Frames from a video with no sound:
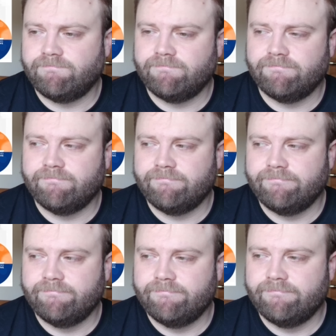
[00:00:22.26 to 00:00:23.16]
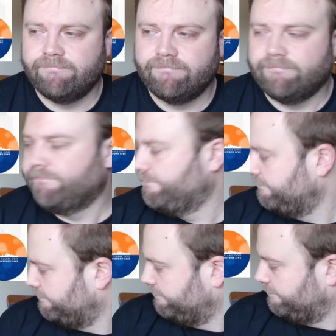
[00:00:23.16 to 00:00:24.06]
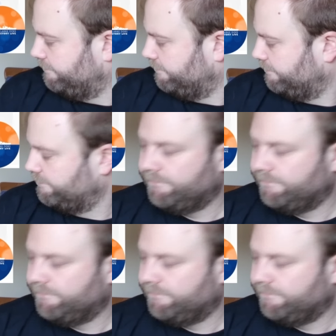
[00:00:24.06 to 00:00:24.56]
Nothing is said.